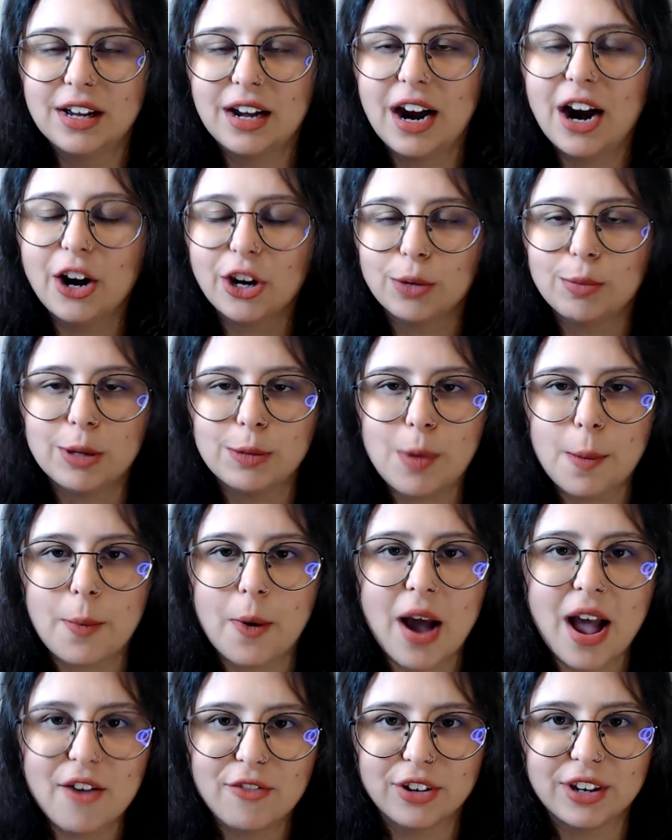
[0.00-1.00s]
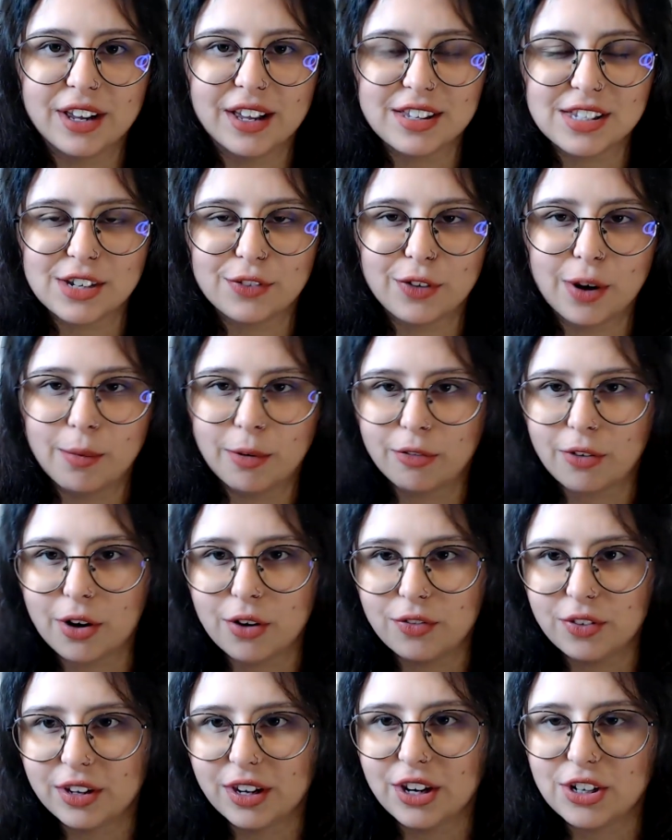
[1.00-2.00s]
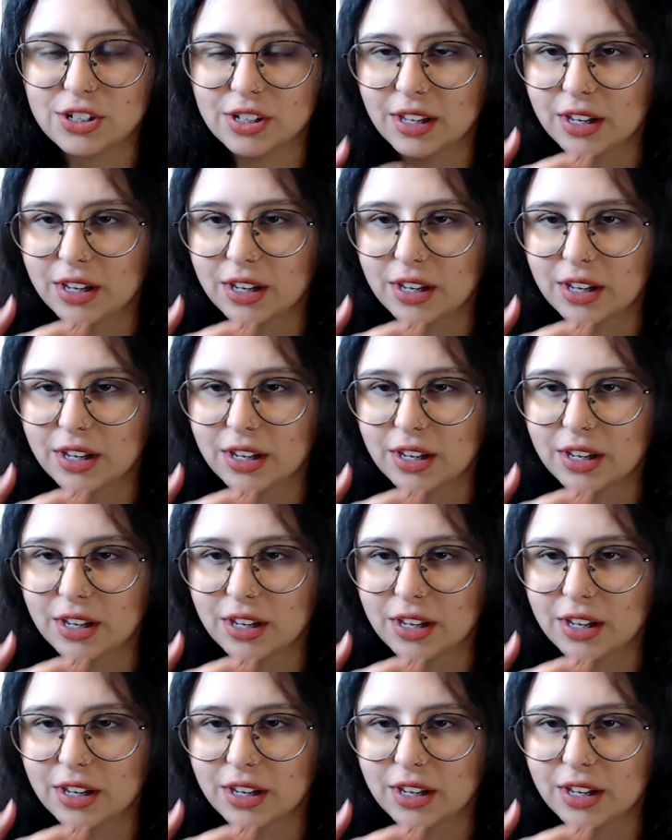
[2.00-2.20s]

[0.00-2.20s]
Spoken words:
argument people have against the formal verification.